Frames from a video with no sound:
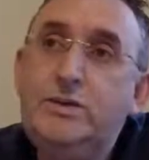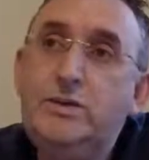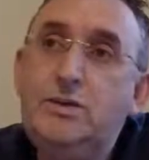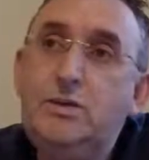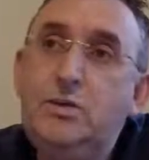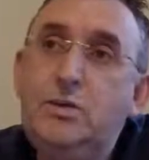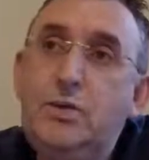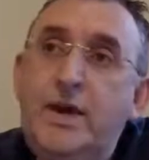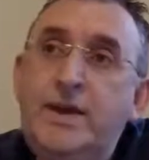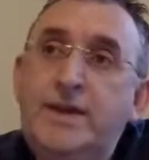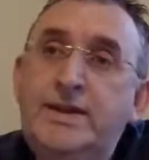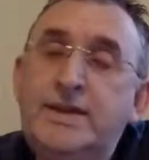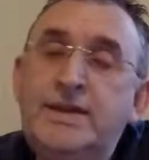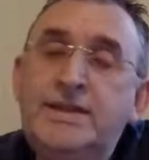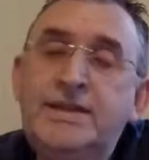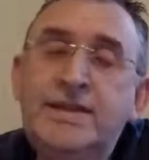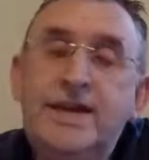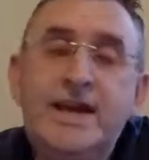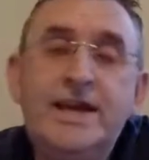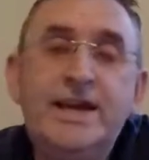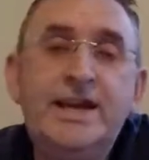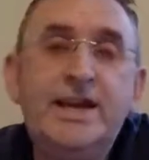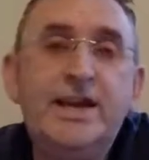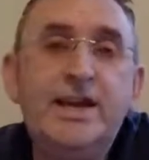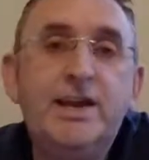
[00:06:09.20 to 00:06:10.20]
when there's
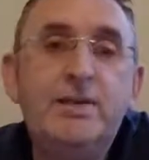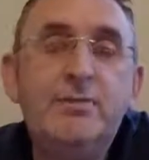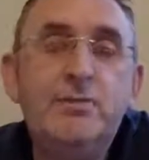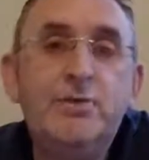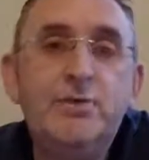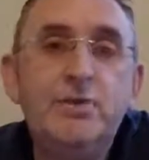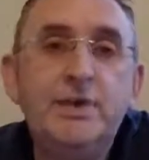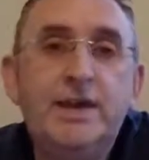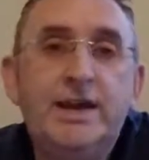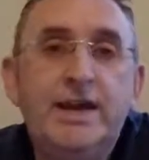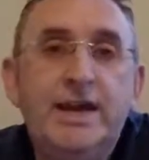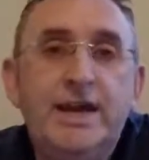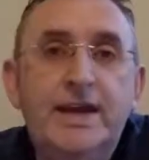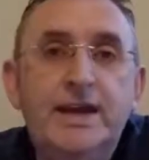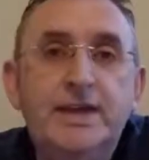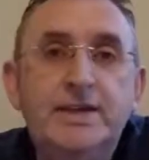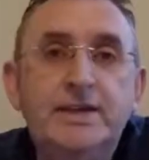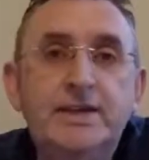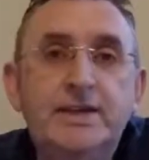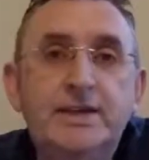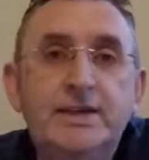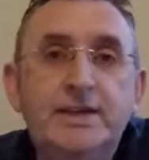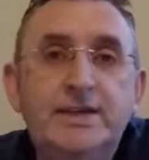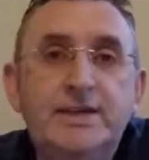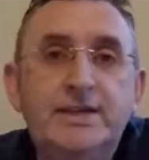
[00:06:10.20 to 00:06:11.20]
any
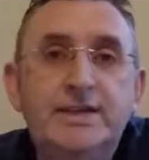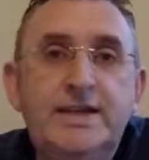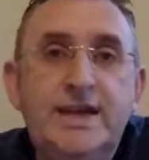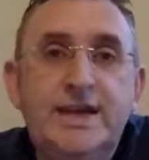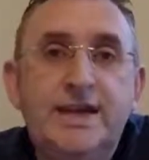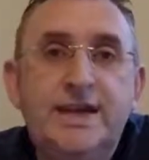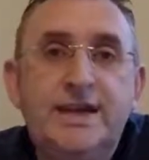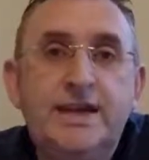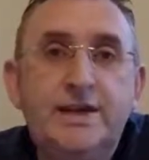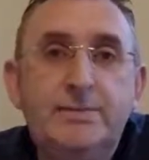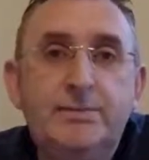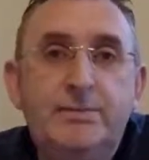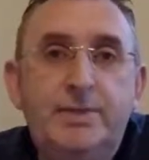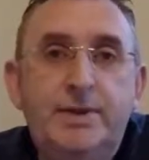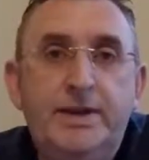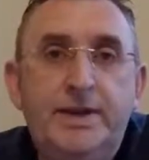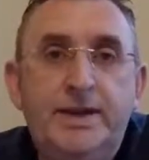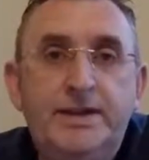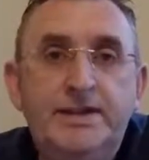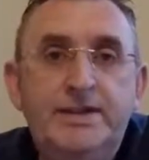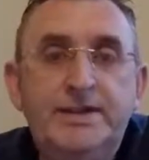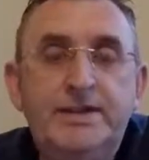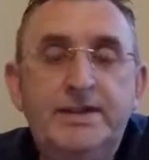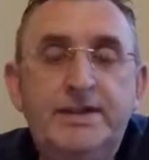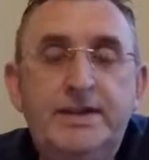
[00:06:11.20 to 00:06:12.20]
communication that's taking
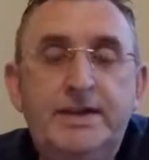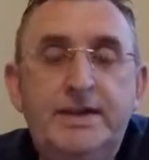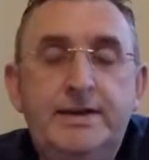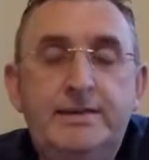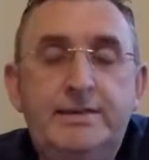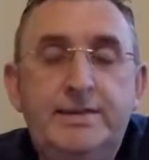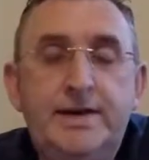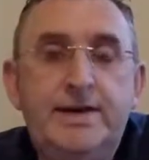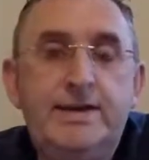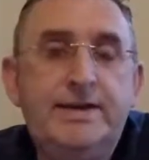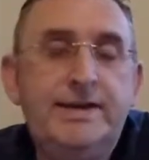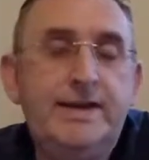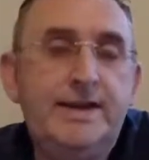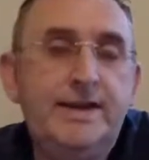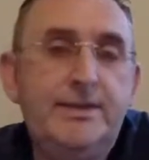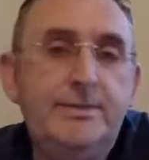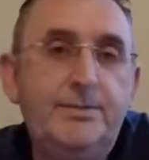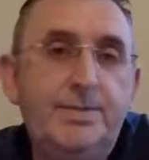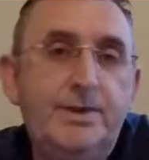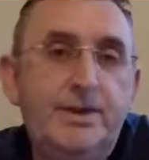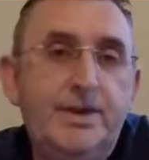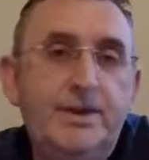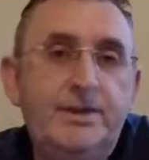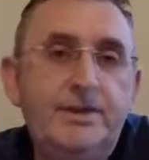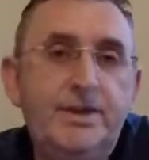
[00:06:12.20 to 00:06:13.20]
place,
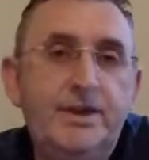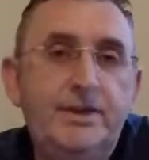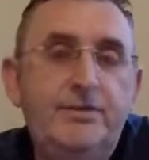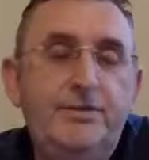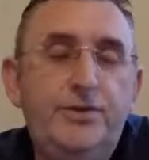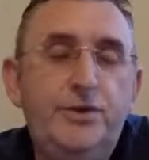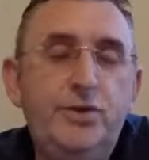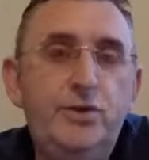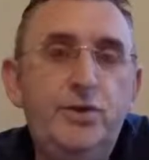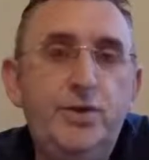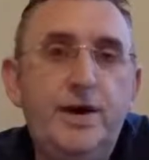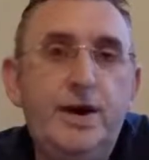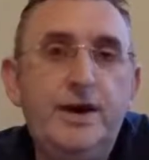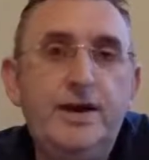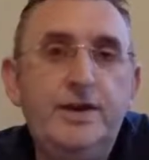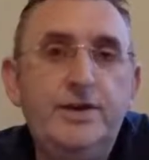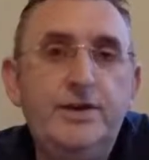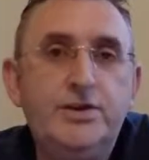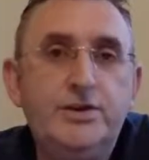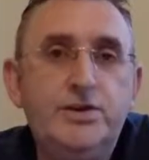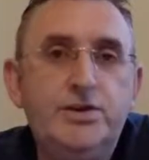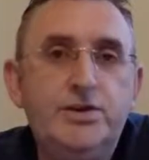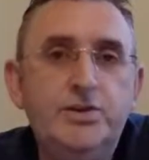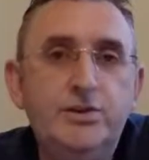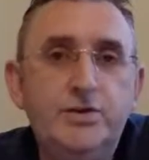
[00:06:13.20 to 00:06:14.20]
if you are
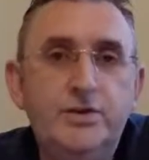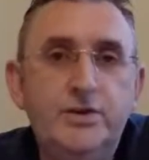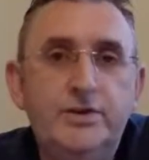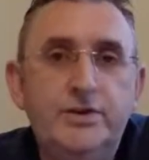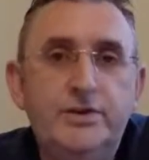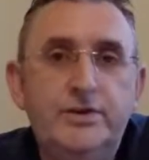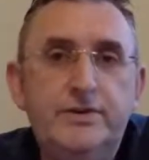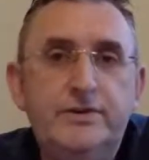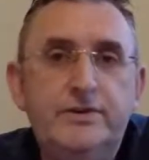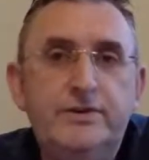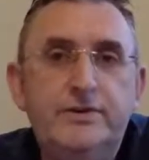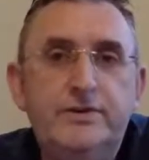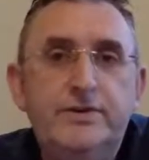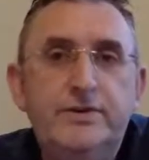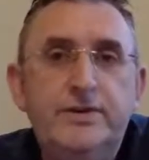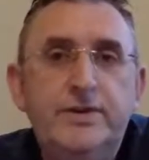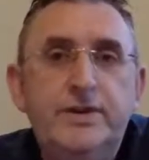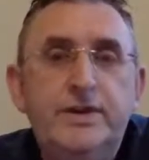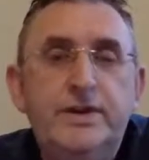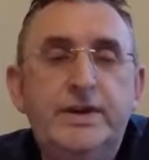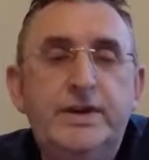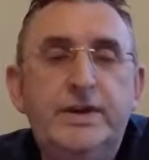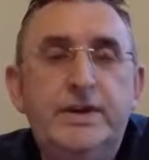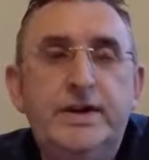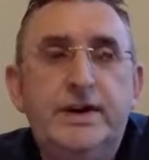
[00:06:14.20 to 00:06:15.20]
intuitive
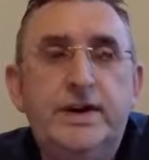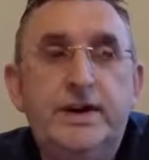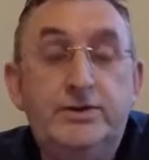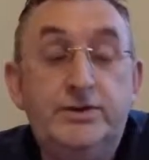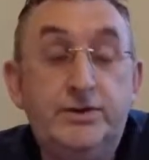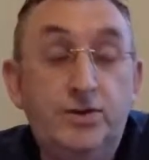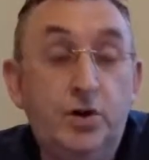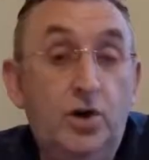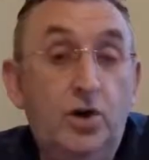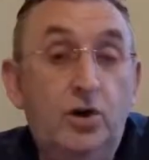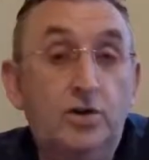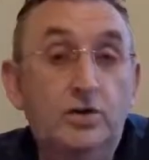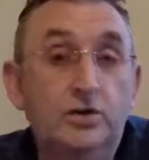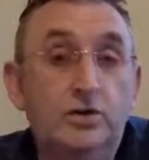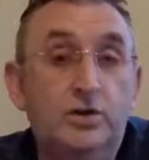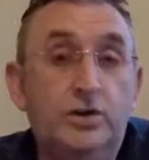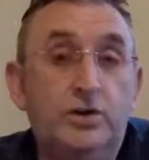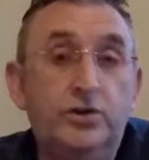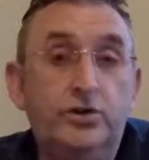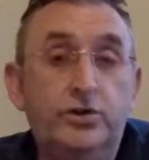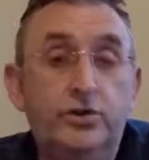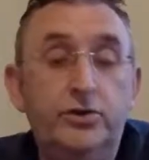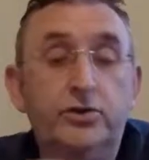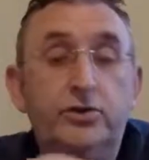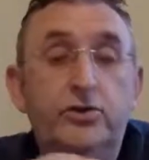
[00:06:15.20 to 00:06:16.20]
at all,
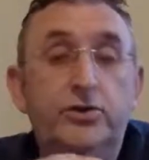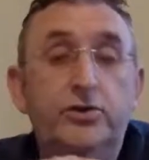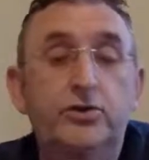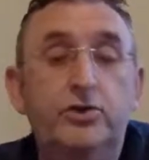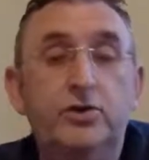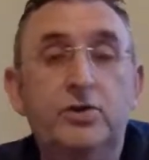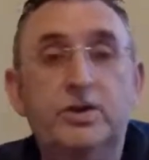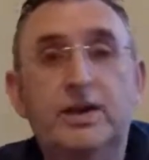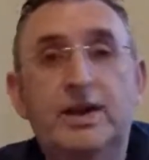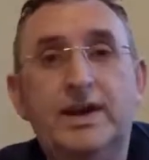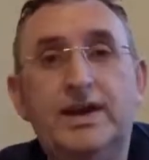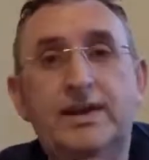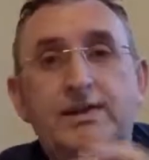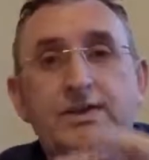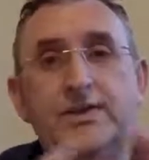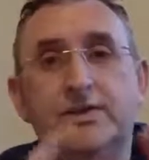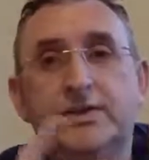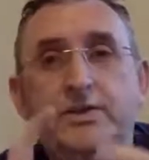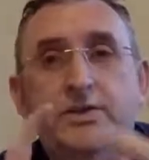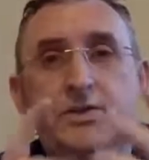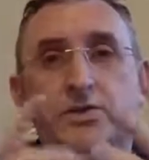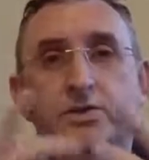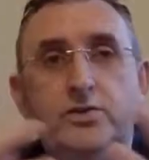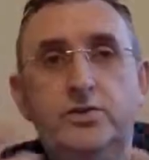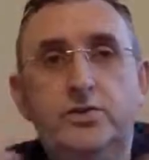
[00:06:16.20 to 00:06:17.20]
or you're
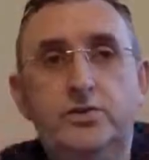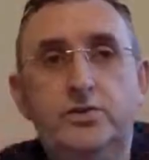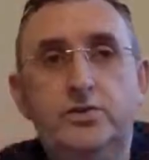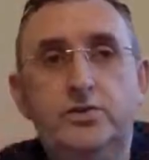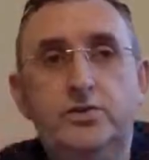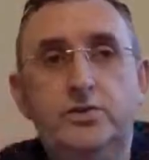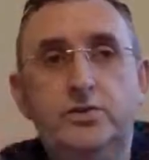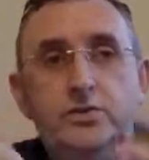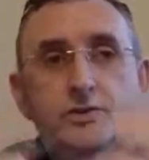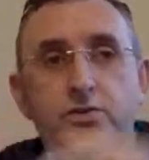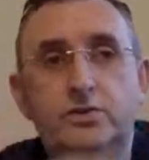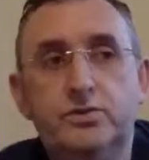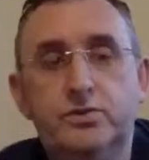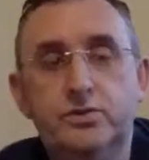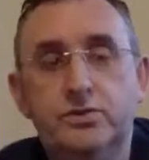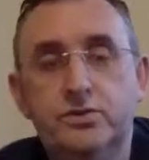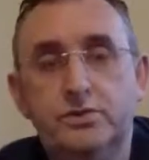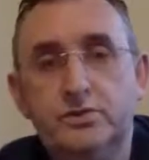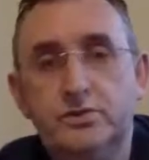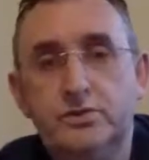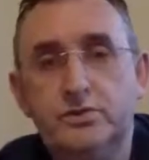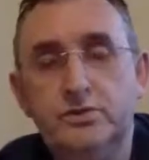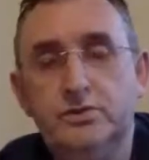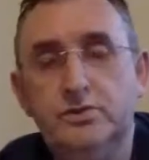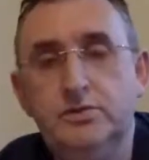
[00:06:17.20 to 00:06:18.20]
utilizing
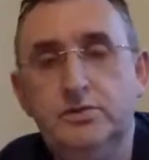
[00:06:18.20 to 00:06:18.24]
your